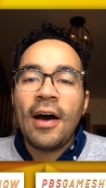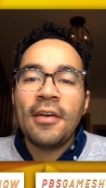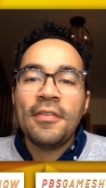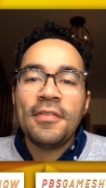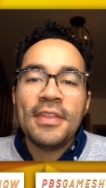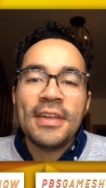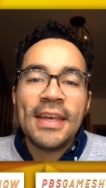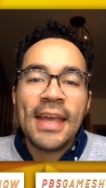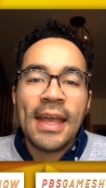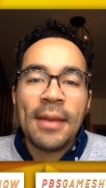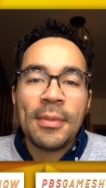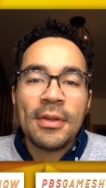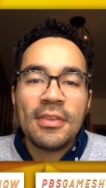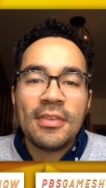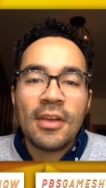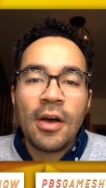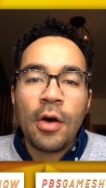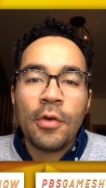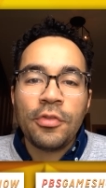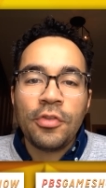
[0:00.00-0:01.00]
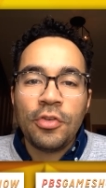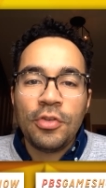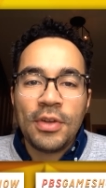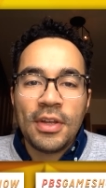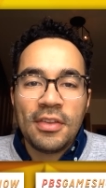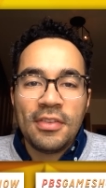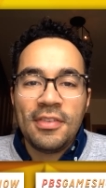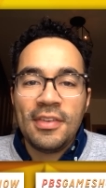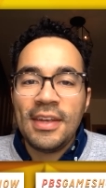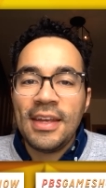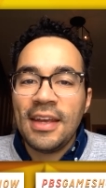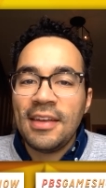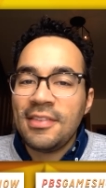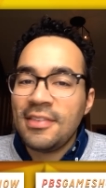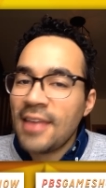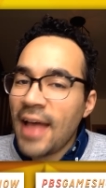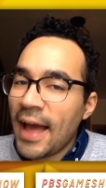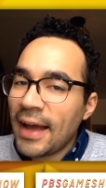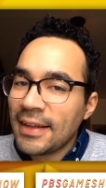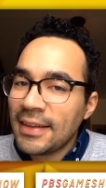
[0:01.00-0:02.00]
of the game itself so you could see
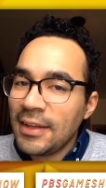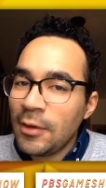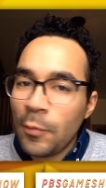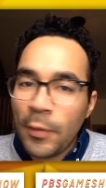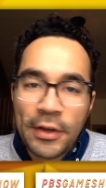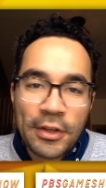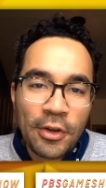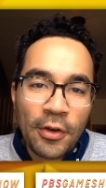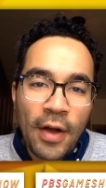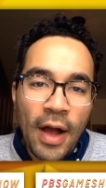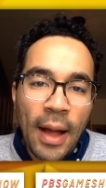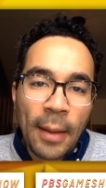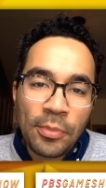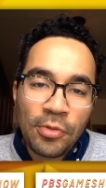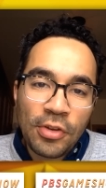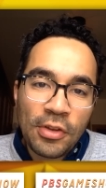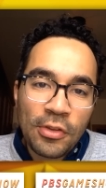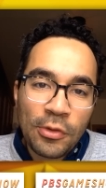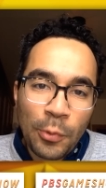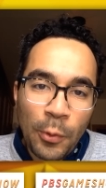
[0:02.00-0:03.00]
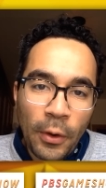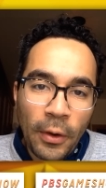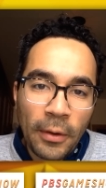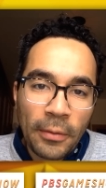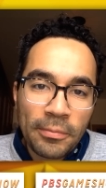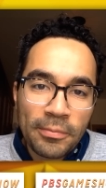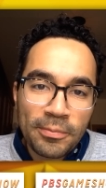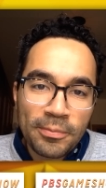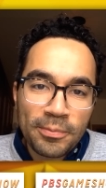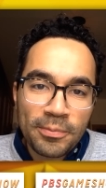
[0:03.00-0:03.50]
exactly what your options were.